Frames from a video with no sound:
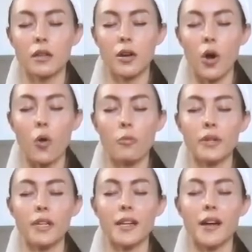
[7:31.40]

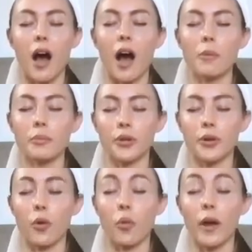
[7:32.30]
Opening up your
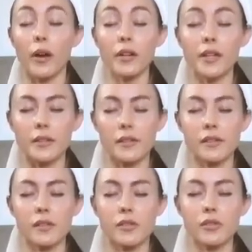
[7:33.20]

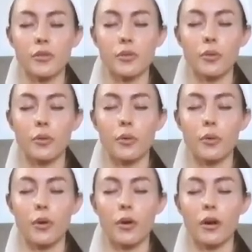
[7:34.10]
awareness
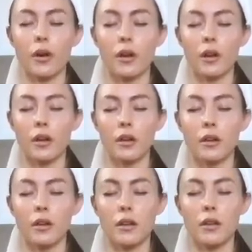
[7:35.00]
to
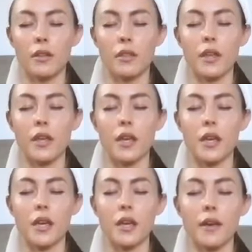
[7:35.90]

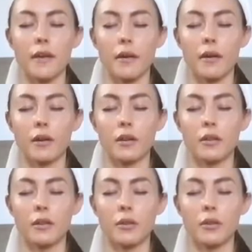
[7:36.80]
the
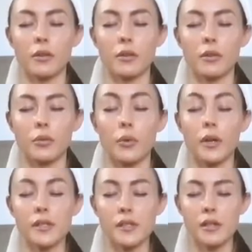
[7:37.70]

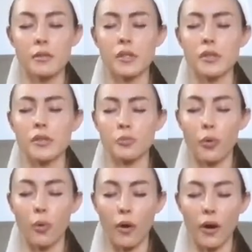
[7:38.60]
wisdom and
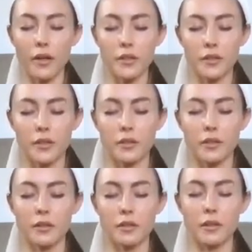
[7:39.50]
support,
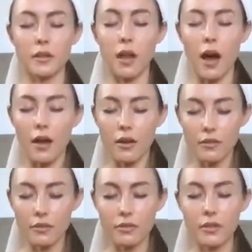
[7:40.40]
the
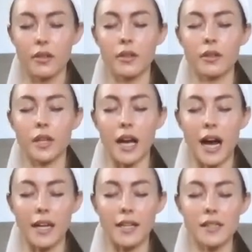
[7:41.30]
love, the
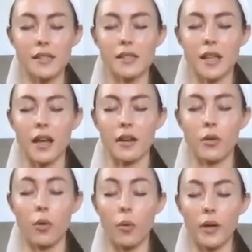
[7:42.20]
guidance that
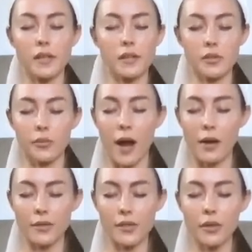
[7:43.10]
always
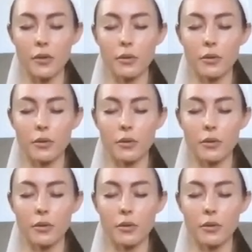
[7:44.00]
surrounds you.